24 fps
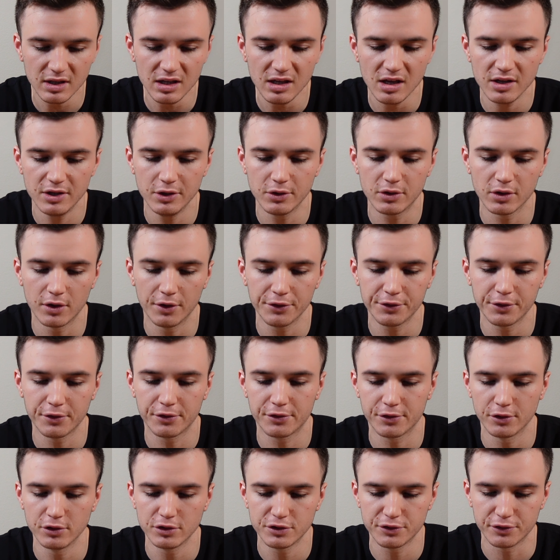You can also
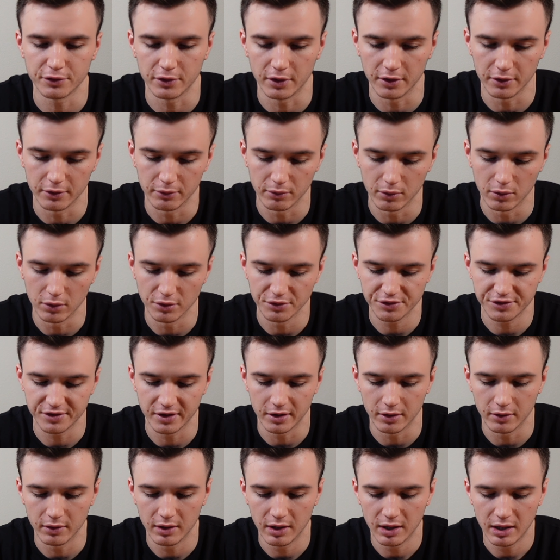search for other roles.
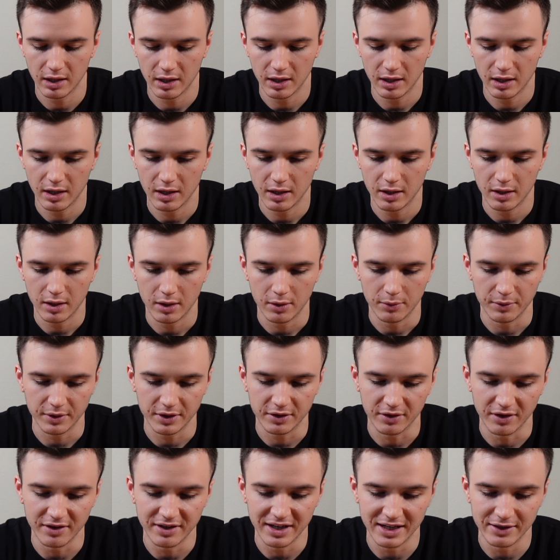So you can
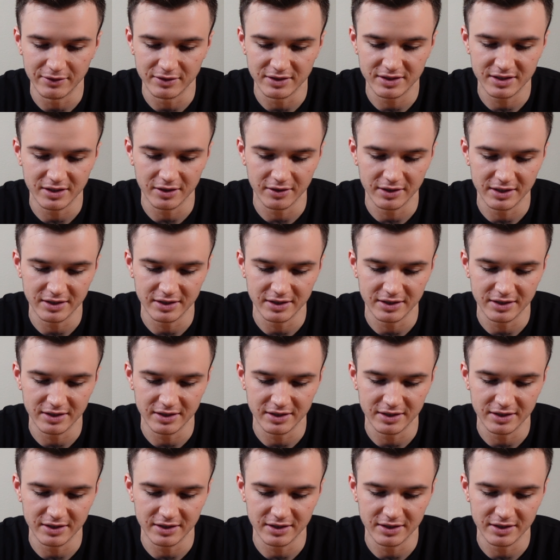go to David's here.